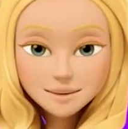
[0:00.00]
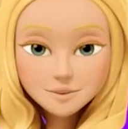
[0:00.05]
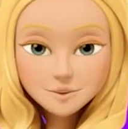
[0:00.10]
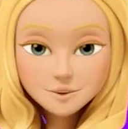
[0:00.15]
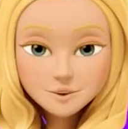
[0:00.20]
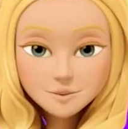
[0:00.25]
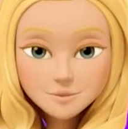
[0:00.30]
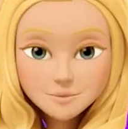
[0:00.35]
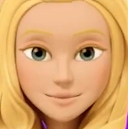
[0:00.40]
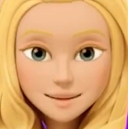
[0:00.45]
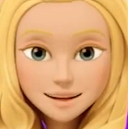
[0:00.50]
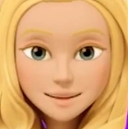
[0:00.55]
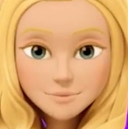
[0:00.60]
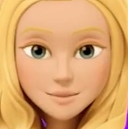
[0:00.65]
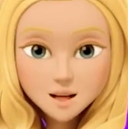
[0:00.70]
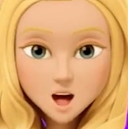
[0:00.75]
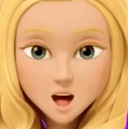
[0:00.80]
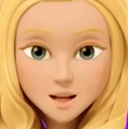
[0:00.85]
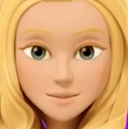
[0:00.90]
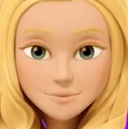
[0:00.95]
forget to
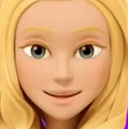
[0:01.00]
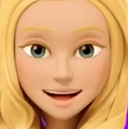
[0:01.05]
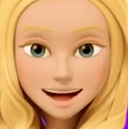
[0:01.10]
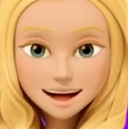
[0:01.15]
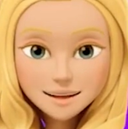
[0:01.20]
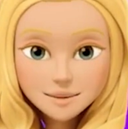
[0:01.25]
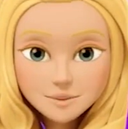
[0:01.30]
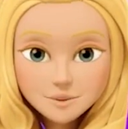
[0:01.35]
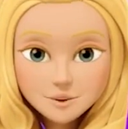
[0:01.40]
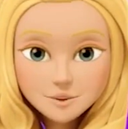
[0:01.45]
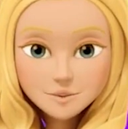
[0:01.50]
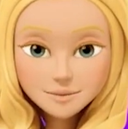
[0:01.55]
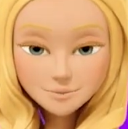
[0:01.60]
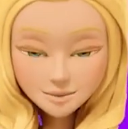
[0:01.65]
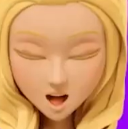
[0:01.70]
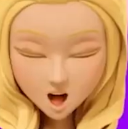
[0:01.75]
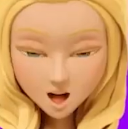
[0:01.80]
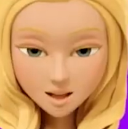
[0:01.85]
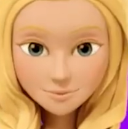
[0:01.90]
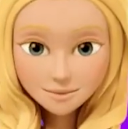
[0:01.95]
subscribe to get updates
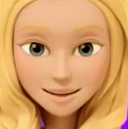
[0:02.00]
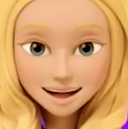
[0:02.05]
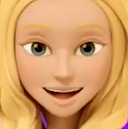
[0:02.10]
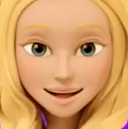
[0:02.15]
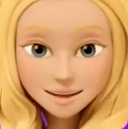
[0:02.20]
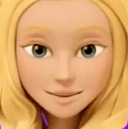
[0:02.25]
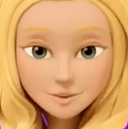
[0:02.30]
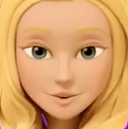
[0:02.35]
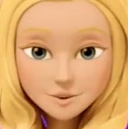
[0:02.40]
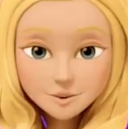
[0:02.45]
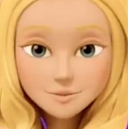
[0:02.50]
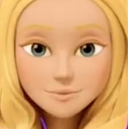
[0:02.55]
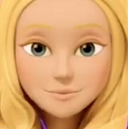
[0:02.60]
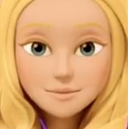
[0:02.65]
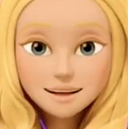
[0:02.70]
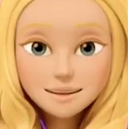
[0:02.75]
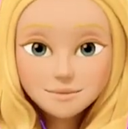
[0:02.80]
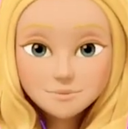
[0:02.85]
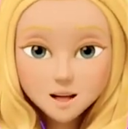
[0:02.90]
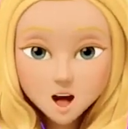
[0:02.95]
on our upcoming
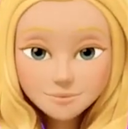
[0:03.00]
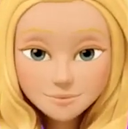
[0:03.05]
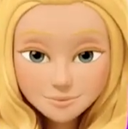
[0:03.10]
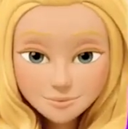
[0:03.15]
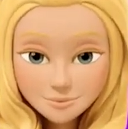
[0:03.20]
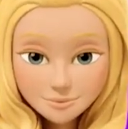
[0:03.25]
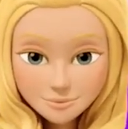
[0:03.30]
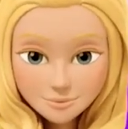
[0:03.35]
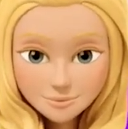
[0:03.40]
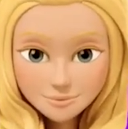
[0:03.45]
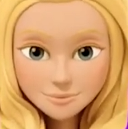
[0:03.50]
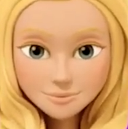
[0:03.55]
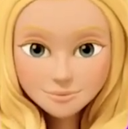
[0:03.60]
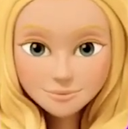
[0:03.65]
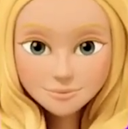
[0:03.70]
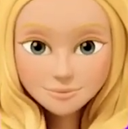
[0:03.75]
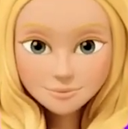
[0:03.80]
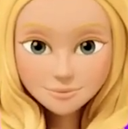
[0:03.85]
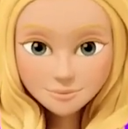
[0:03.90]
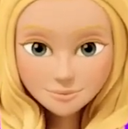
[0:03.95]
videos.
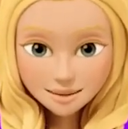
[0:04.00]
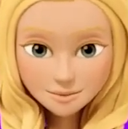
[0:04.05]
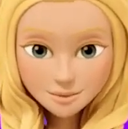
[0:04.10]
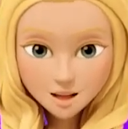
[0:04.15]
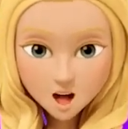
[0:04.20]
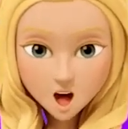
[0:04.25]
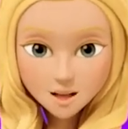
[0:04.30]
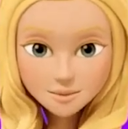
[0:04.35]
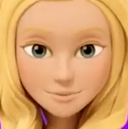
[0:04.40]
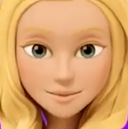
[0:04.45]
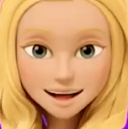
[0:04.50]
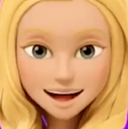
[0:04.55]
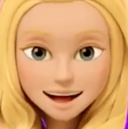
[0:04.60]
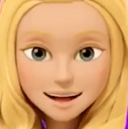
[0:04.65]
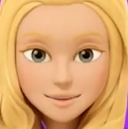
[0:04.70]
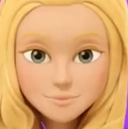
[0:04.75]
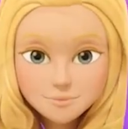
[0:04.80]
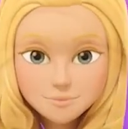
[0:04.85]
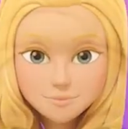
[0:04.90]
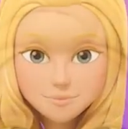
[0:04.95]
With
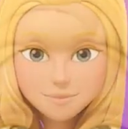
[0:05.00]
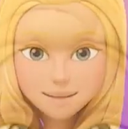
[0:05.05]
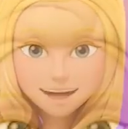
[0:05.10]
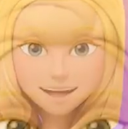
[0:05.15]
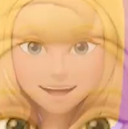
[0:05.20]
Printful, your